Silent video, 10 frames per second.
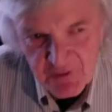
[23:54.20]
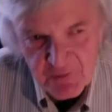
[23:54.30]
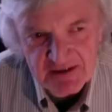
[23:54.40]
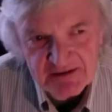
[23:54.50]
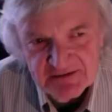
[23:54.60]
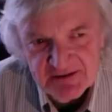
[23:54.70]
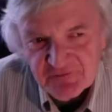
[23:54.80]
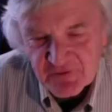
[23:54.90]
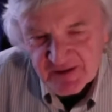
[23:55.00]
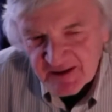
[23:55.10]
question
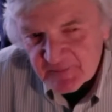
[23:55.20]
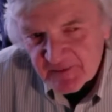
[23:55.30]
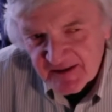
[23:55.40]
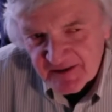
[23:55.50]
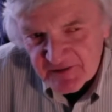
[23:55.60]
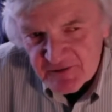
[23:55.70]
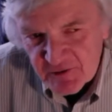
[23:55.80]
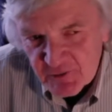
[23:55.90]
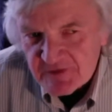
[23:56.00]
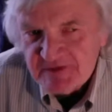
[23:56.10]
for him is,
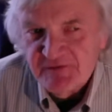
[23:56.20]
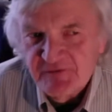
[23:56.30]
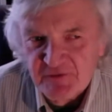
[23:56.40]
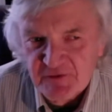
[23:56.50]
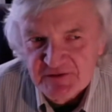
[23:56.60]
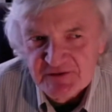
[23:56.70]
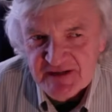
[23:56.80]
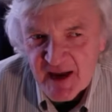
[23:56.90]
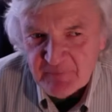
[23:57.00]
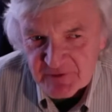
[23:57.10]
who was the first
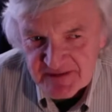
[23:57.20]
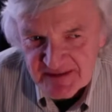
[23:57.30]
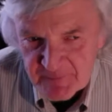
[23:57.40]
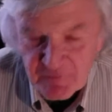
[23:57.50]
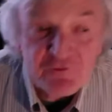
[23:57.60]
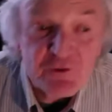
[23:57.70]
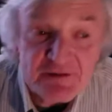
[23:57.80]
food